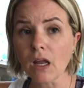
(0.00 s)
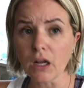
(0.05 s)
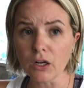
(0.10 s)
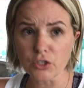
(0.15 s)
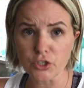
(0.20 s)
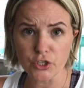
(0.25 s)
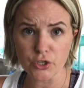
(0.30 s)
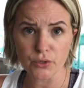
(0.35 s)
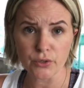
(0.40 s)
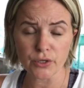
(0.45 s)

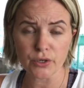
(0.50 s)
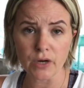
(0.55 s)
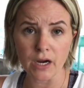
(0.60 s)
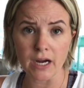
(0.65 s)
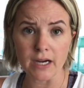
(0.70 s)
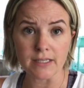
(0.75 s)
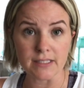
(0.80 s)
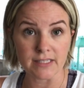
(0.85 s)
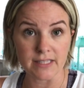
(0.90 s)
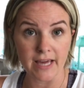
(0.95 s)
I'll show you
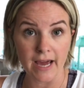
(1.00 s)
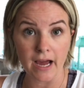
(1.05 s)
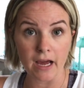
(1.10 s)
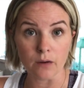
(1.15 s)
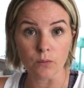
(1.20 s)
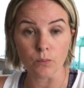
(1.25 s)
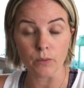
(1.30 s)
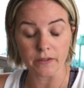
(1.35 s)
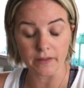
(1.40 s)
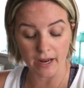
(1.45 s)
guys
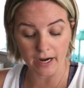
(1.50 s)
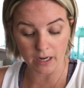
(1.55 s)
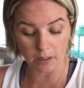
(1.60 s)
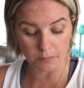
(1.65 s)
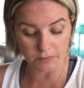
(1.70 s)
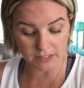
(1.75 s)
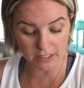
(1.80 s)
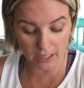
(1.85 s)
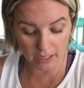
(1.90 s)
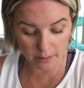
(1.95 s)
that when that
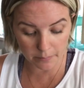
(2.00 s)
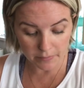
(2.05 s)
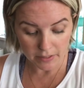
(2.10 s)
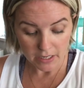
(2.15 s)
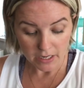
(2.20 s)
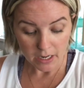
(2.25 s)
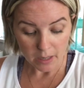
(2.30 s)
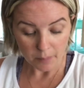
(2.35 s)
comes time.